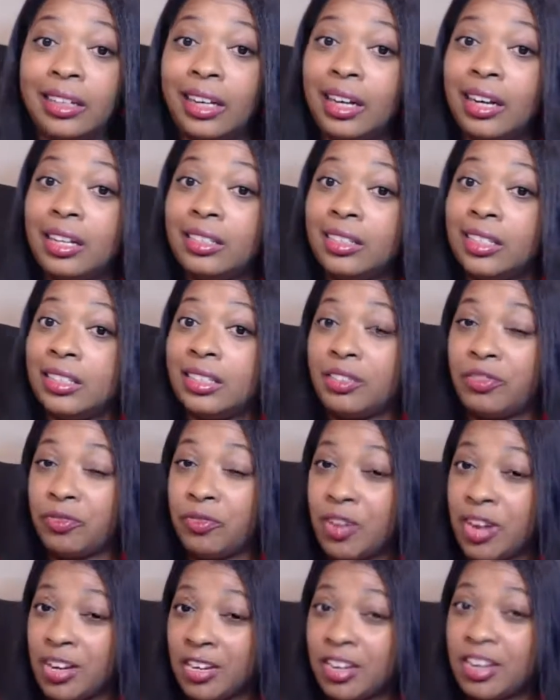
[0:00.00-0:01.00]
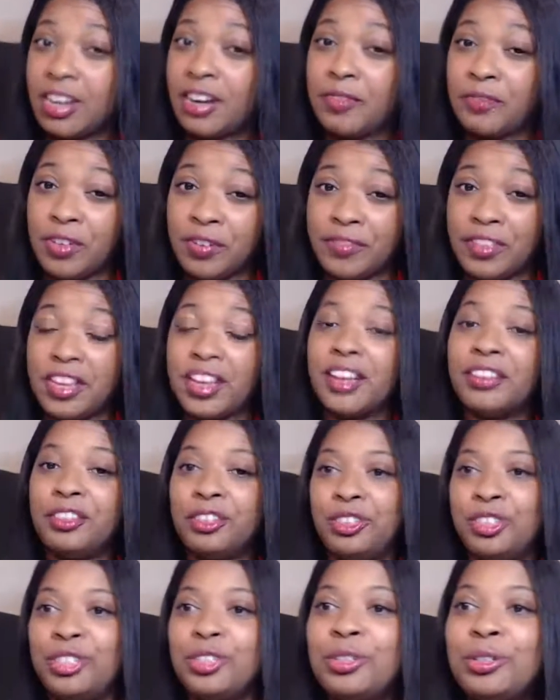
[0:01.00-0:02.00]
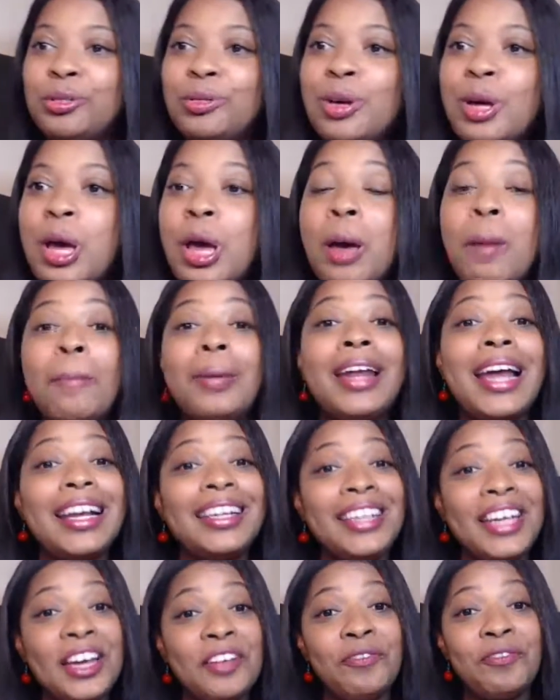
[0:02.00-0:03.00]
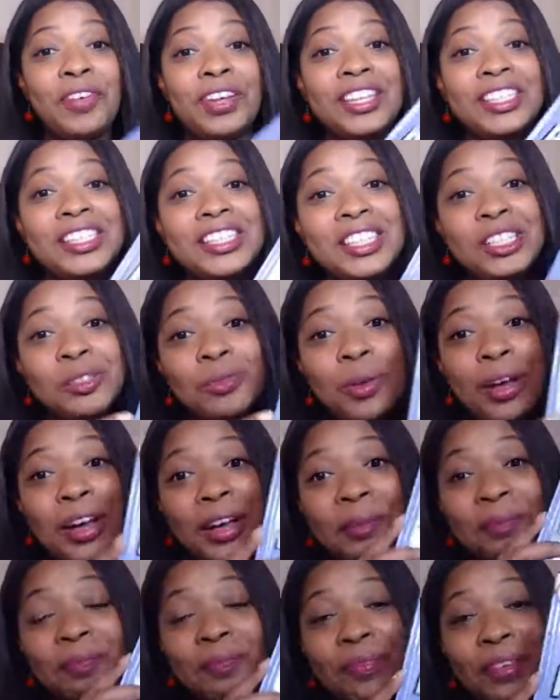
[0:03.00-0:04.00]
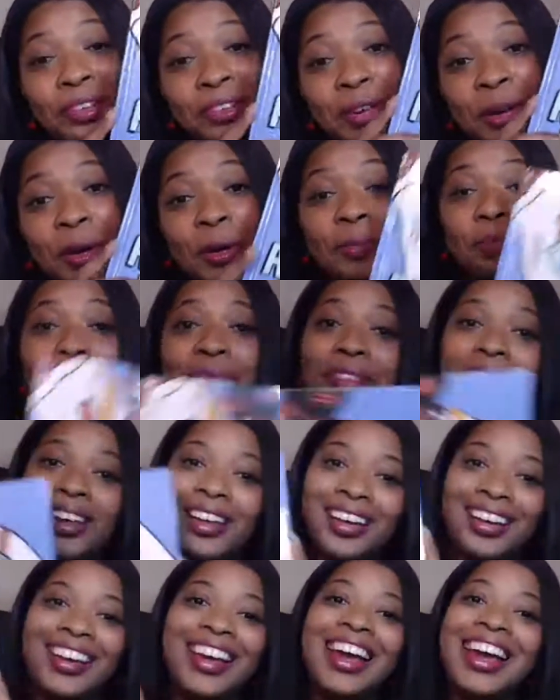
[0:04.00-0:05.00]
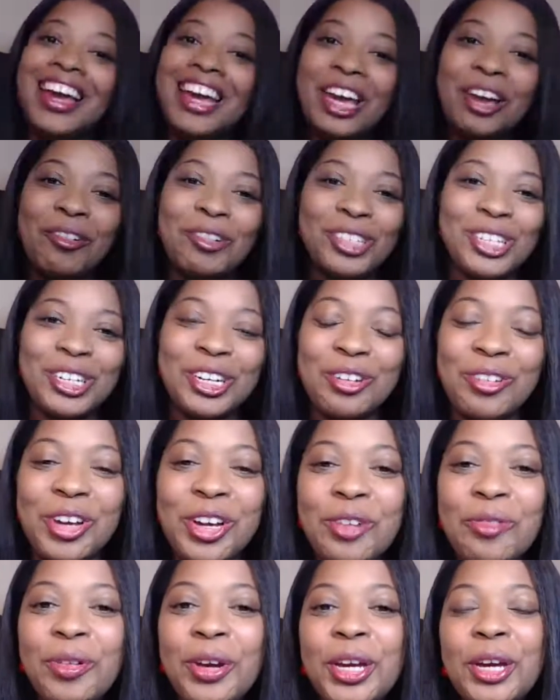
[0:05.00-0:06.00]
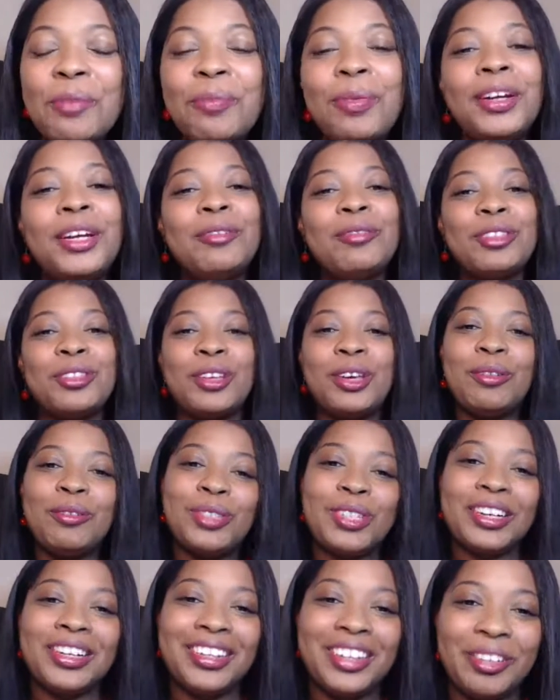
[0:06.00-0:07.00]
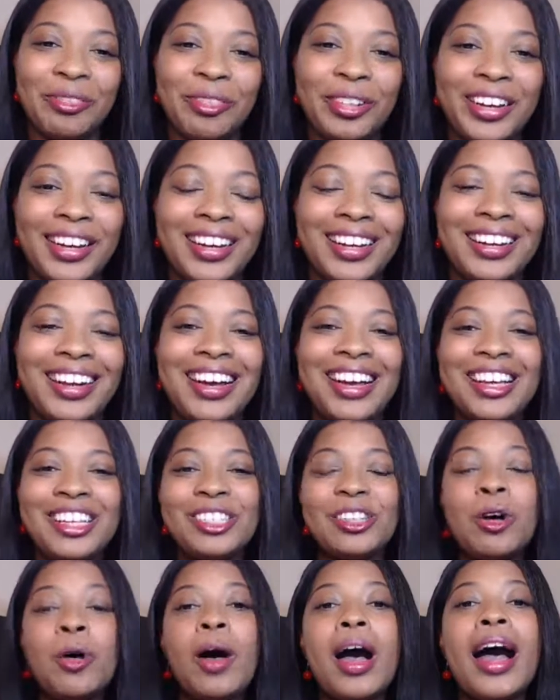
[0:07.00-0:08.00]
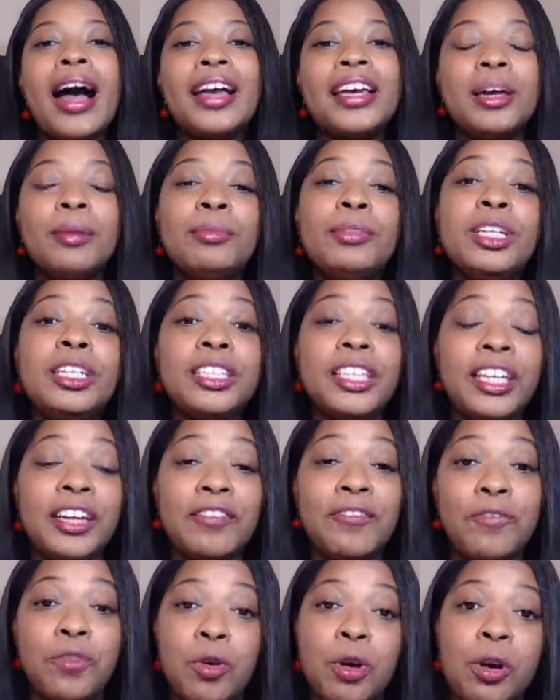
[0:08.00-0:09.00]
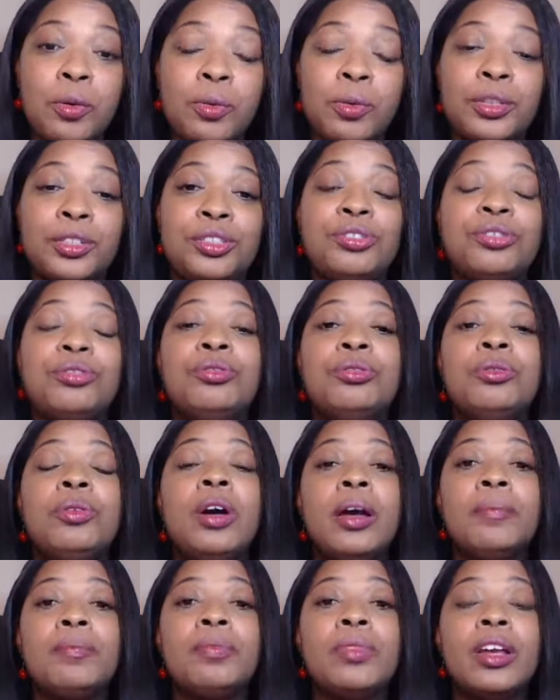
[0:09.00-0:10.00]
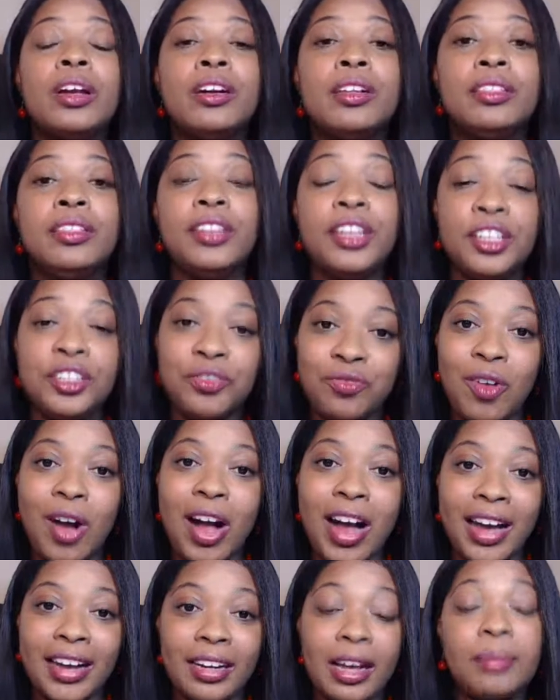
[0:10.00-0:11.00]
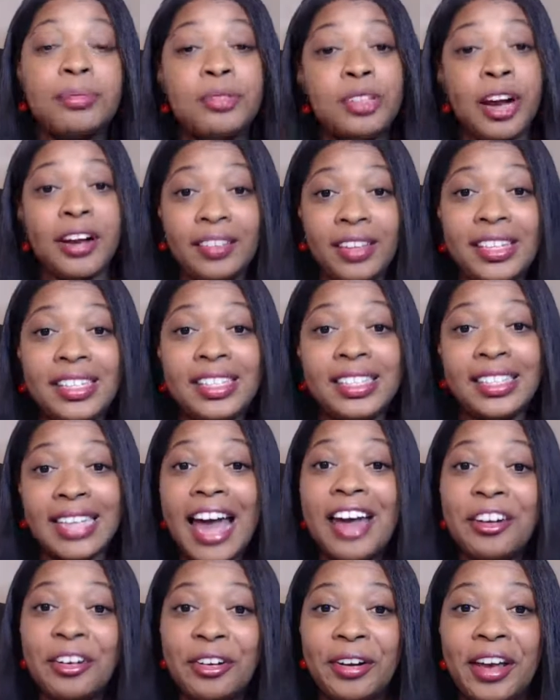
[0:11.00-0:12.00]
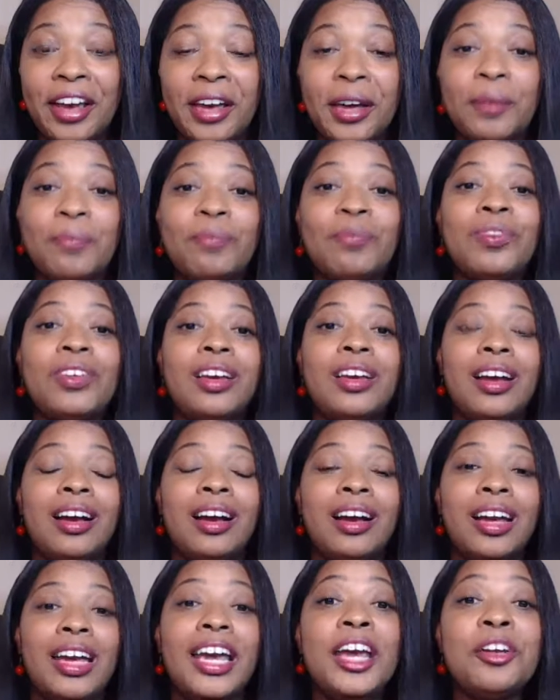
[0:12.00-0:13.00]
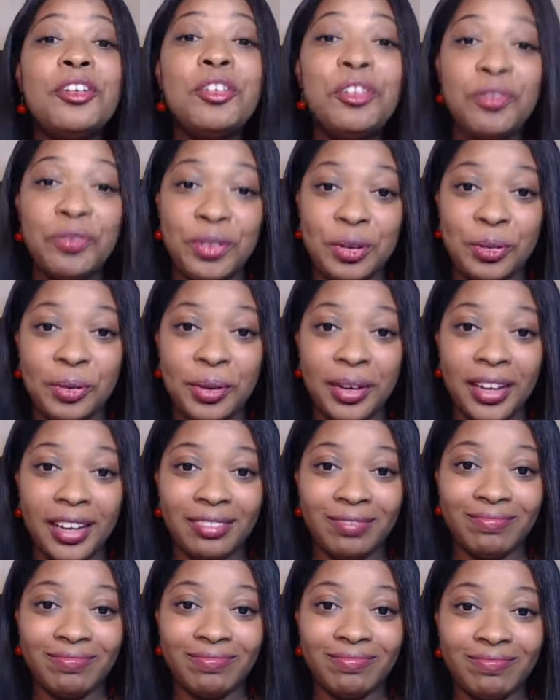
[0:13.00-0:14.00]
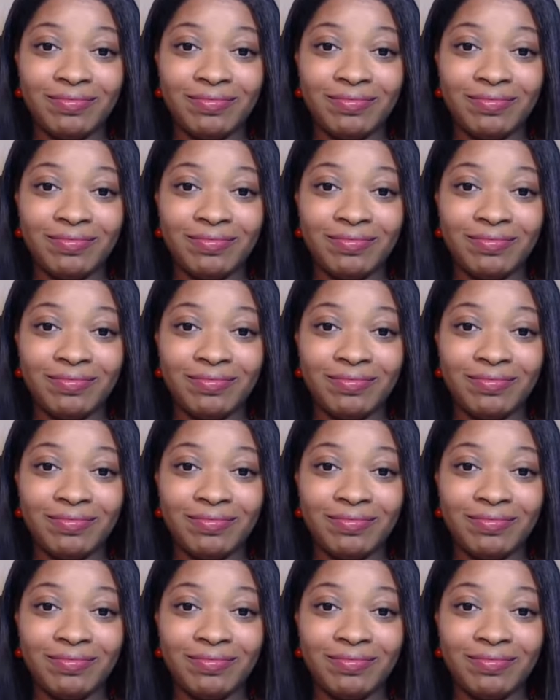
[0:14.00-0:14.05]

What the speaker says: looking at just the front cover of the other two, but I did finish this one. So it was a quick read, but it was a good read. So I am looking forward to this Saturday, interviewing